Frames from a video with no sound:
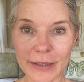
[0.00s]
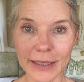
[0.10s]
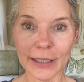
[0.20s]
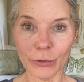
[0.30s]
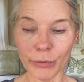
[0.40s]

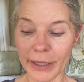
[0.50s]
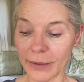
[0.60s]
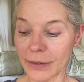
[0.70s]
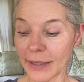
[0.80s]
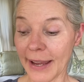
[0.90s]
again,
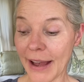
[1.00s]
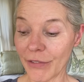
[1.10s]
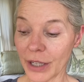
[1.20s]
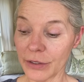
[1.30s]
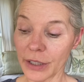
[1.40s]
rinse. I
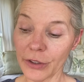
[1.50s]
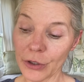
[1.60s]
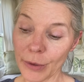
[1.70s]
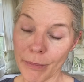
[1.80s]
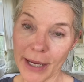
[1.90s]
have
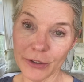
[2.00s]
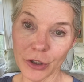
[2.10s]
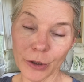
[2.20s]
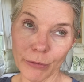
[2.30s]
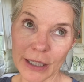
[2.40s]
another
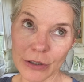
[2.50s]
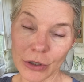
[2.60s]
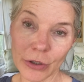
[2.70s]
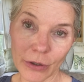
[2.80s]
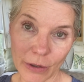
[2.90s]
magic
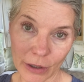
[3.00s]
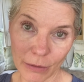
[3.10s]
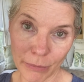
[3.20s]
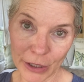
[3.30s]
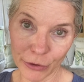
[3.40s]
eraser,
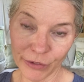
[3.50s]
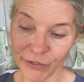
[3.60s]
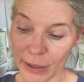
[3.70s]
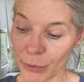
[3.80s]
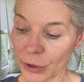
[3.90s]

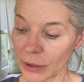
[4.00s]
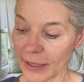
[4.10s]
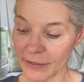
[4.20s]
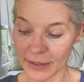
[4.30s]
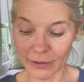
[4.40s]
microfiber
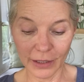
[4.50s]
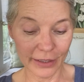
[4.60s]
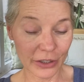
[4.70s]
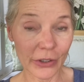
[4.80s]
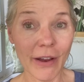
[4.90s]
cleansing
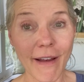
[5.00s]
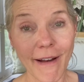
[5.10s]
cloth here.